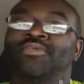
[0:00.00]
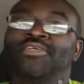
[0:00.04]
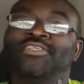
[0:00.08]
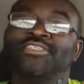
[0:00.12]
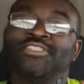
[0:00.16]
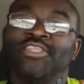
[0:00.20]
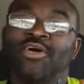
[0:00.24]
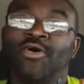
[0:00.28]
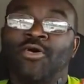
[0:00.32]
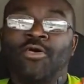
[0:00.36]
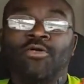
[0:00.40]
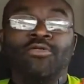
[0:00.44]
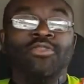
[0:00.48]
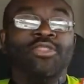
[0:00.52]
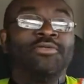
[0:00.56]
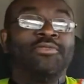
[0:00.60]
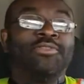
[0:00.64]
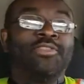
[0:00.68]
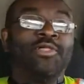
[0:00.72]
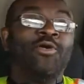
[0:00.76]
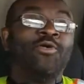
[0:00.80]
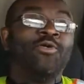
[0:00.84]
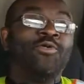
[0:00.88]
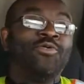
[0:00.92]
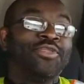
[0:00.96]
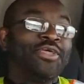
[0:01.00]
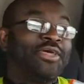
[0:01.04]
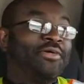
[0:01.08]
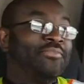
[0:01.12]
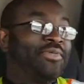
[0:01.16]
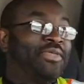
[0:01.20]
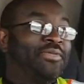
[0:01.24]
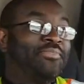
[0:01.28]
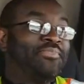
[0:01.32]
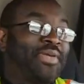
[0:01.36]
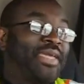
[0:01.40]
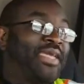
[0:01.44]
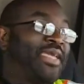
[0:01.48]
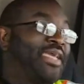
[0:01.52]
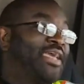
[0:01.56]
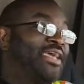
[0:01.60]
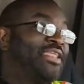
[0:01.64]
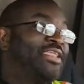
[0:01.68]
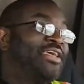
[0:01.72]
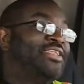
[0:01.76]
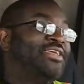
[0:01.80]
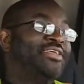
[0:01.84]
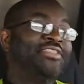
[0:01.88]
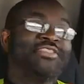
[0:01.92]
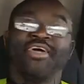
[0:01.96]
It's the only load that be paying
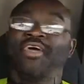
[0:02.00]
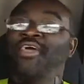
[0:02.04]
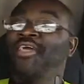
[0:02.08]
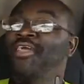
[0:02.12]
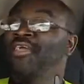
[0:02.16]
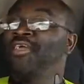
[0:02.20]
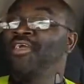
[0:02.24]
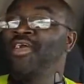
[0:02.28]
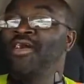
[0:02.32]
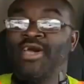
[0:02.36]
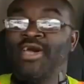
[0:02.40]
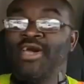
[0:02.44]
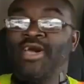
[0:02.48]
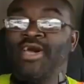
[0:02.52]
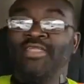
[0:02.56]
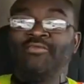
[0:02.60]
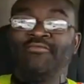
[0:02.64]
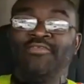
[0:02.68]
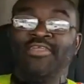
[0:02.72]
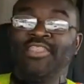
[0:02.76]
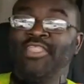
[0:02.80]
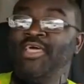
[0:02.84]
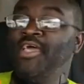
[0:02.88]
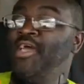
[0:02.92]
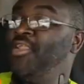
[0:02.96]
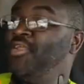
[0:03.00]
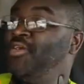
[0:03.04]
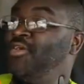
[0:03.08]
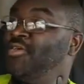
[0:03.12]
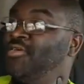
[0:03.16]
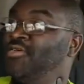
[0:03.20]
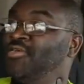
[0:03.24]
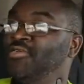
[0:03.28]
anything come out of Atlanta.